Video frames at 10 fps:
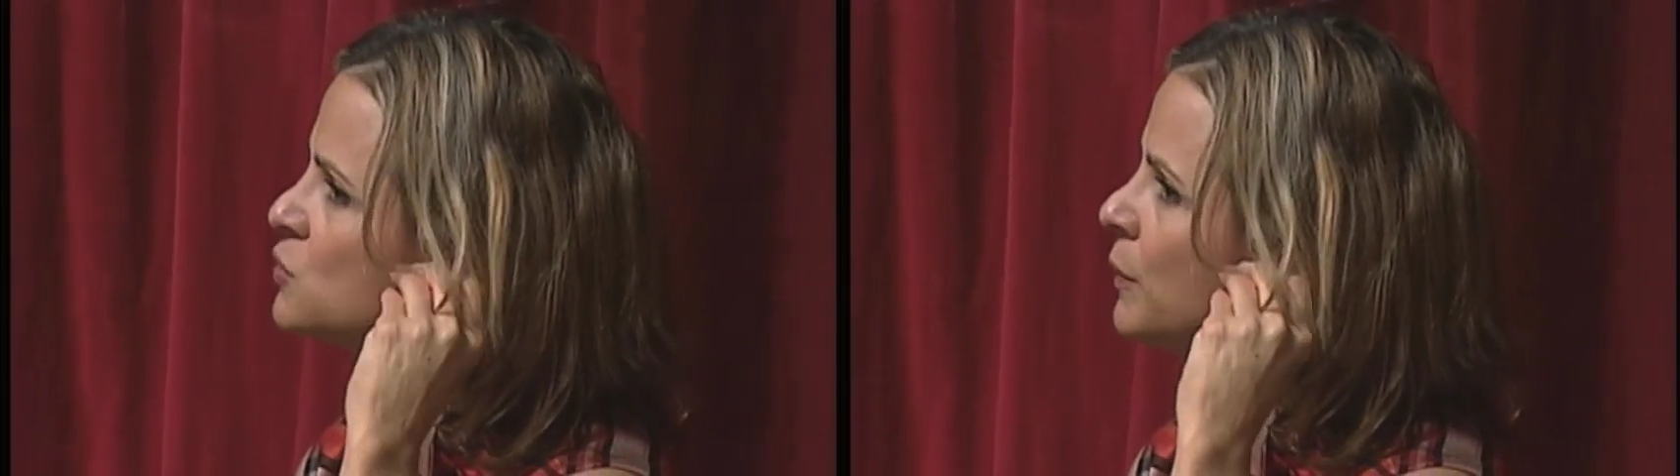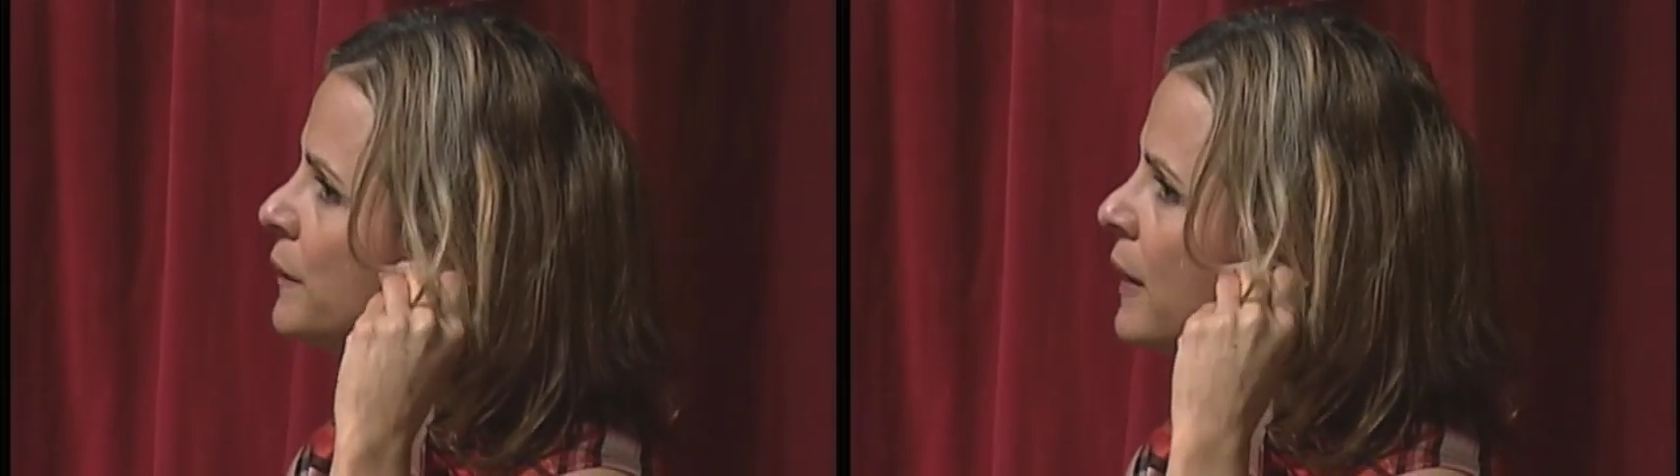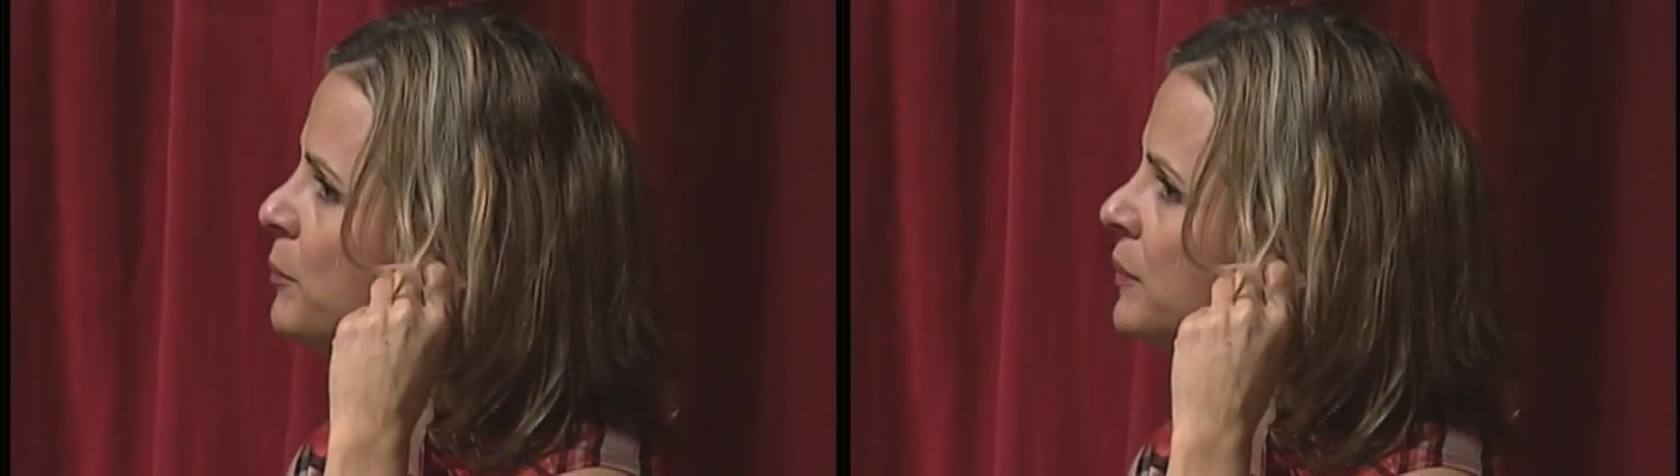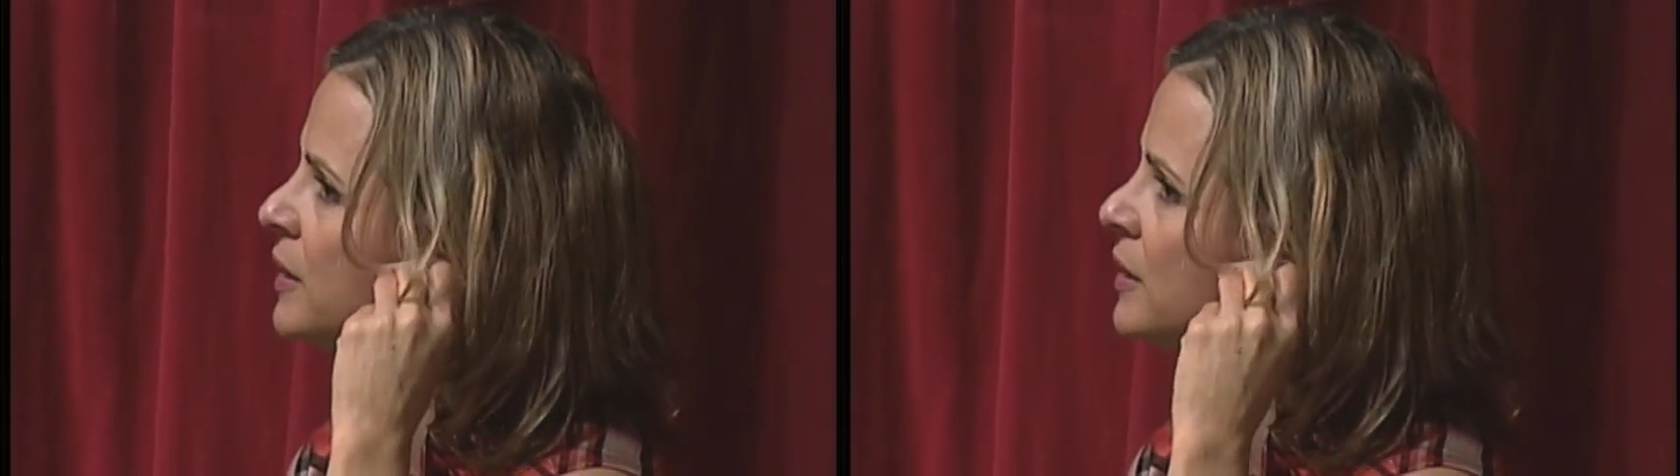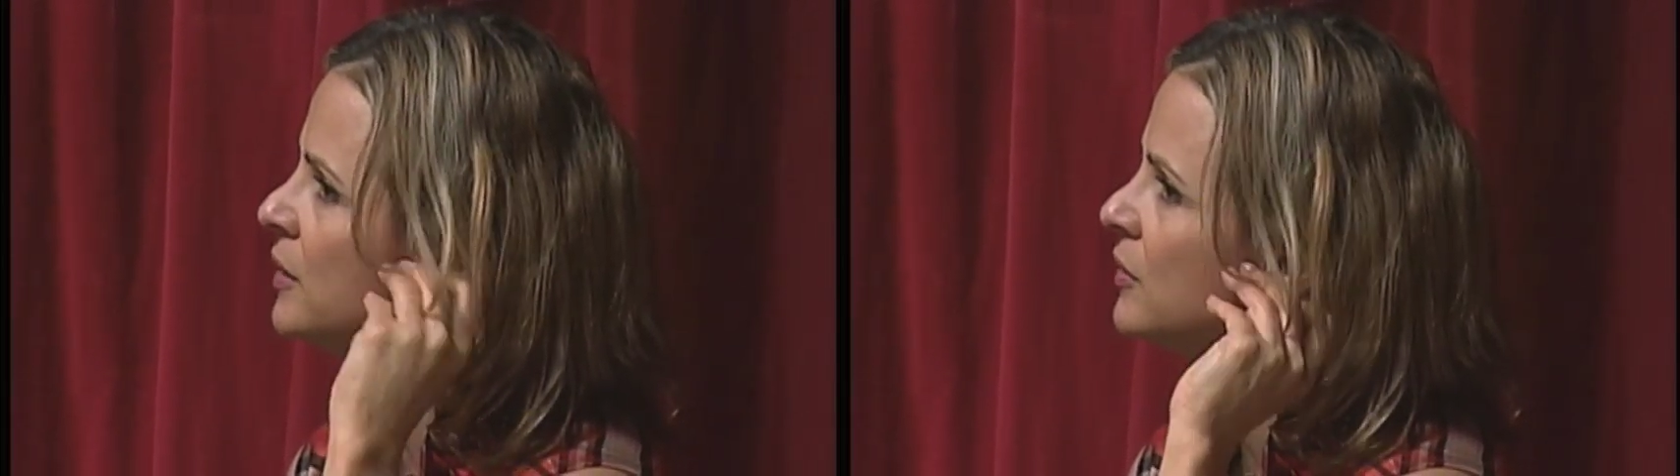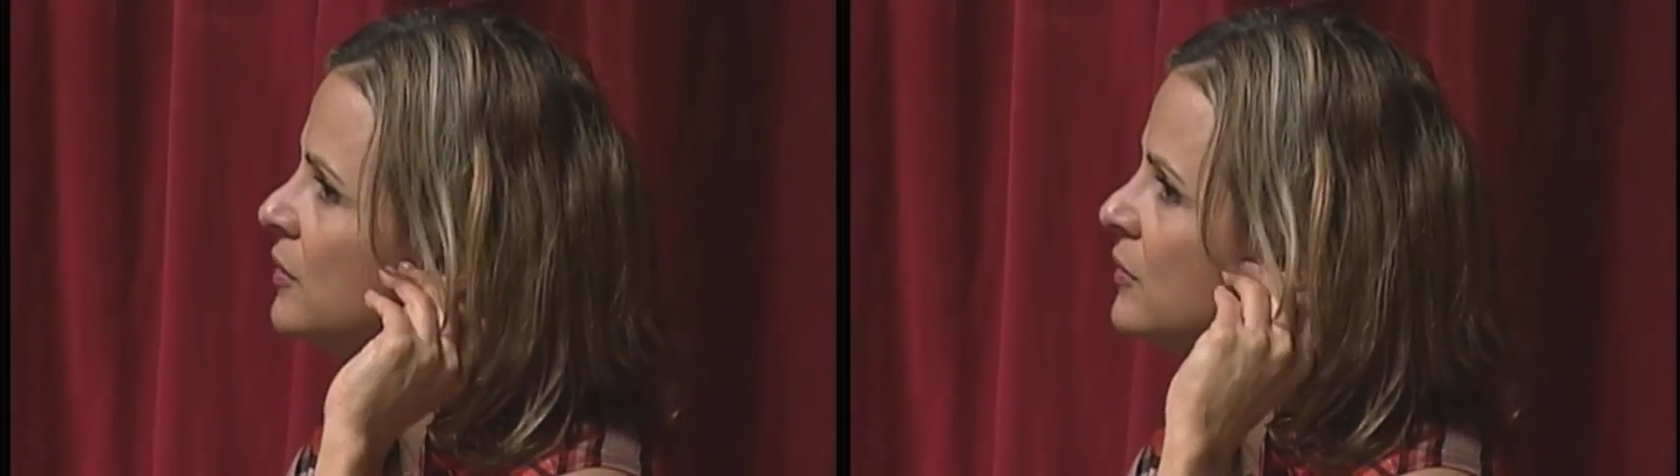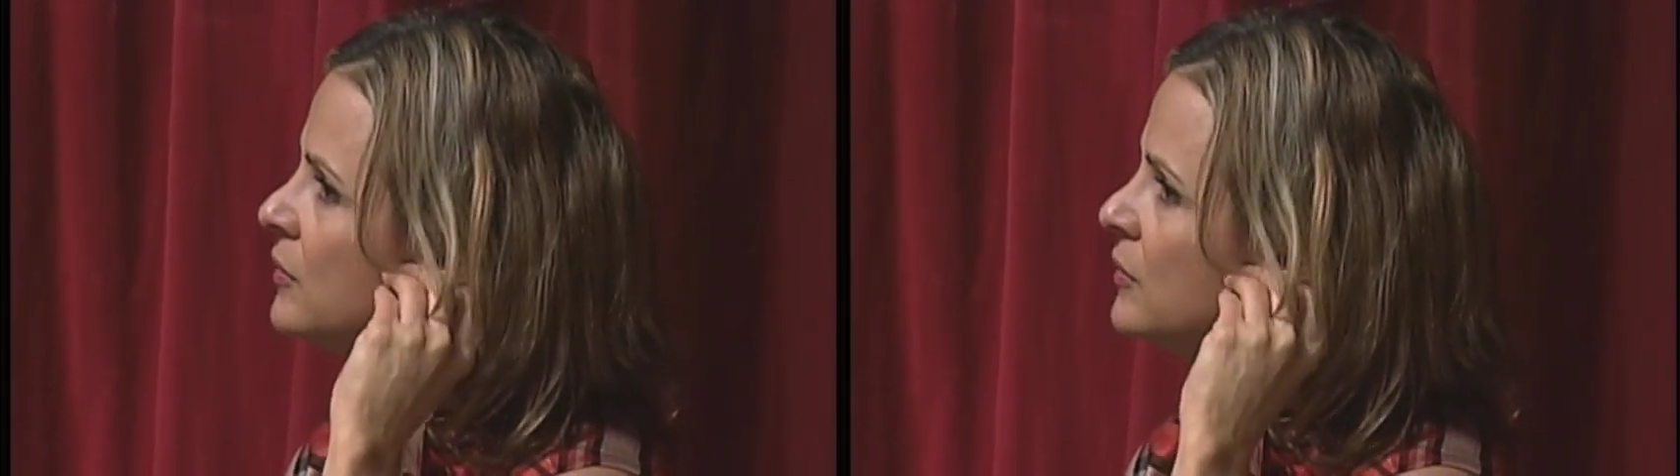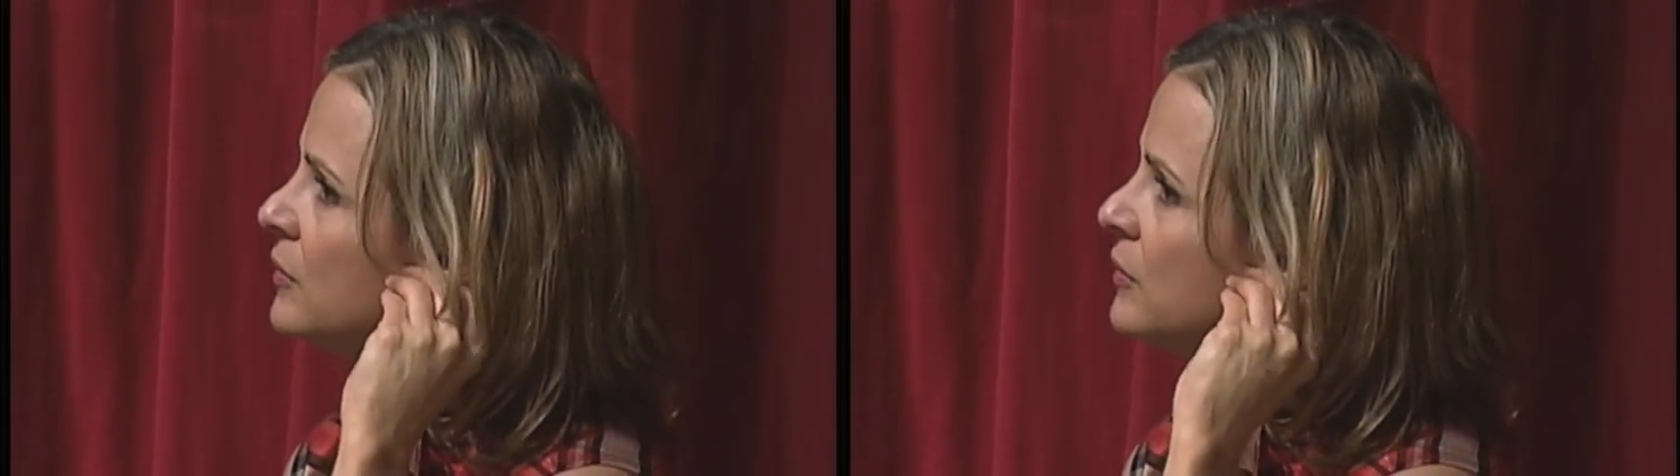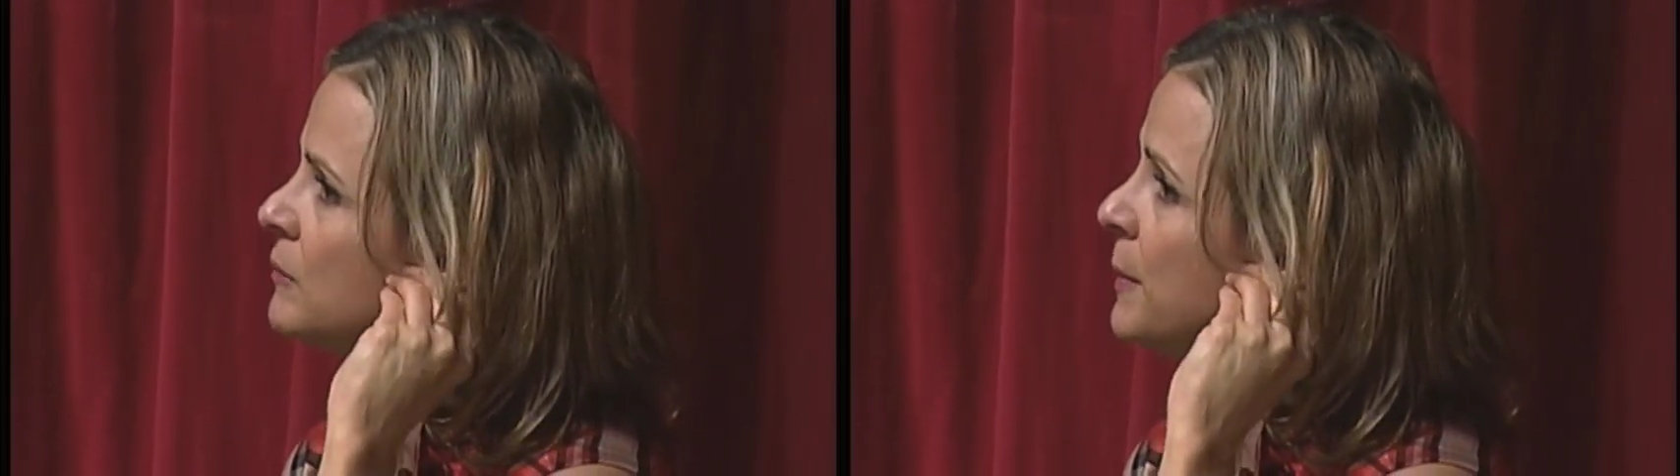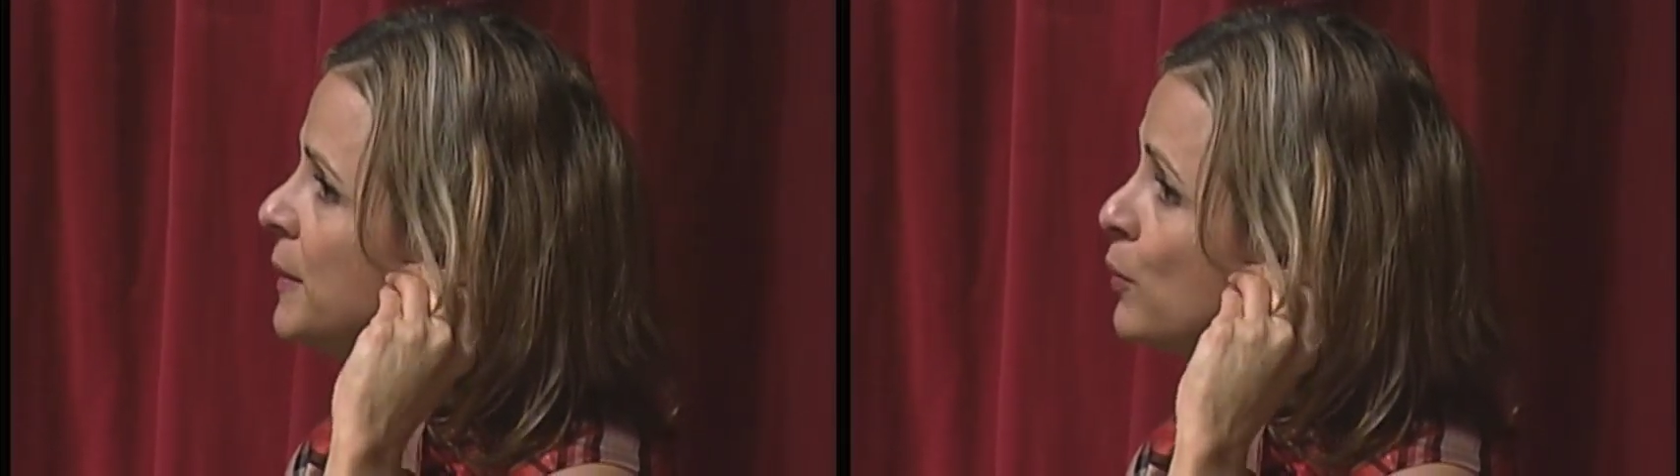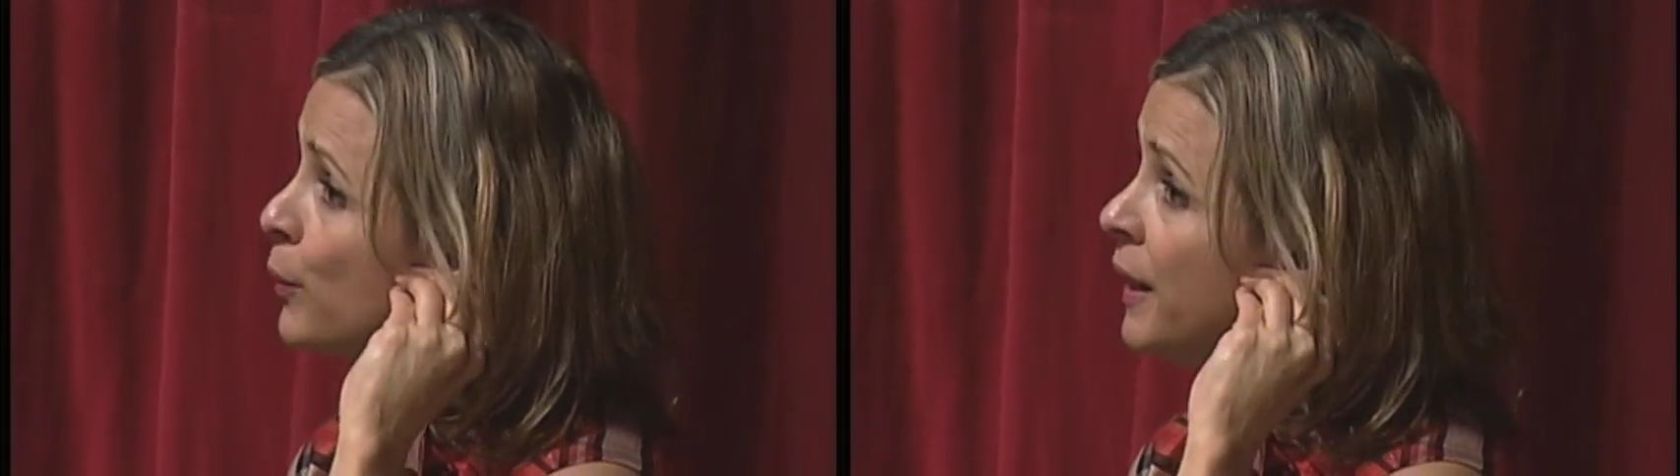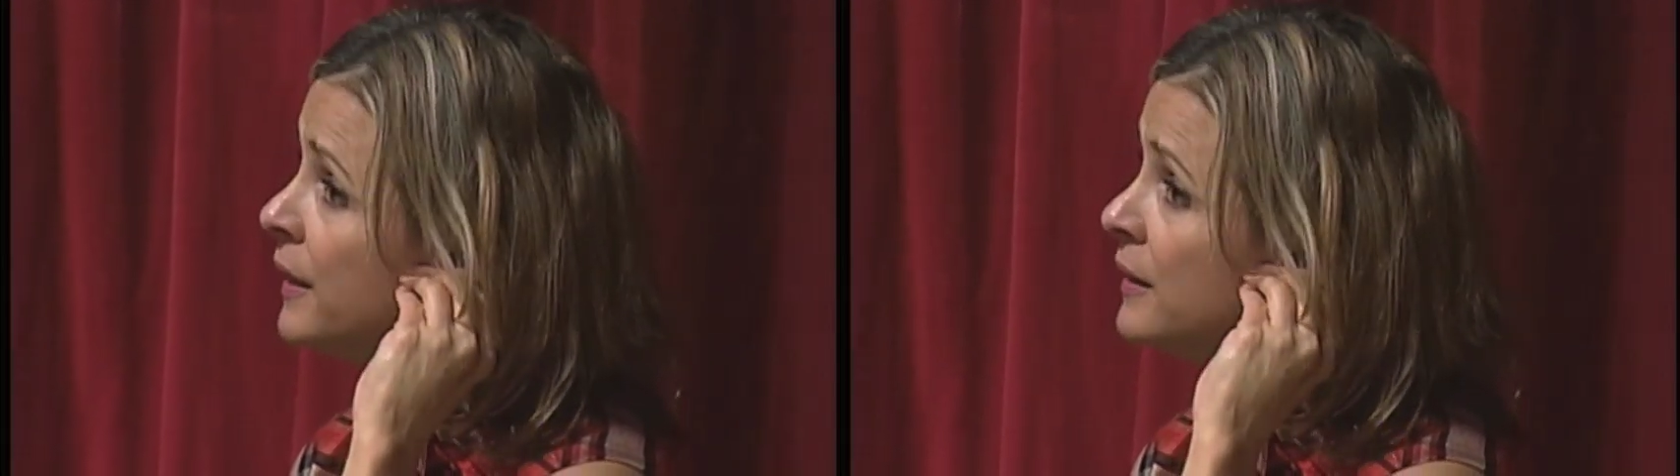what would that be? Maybe a red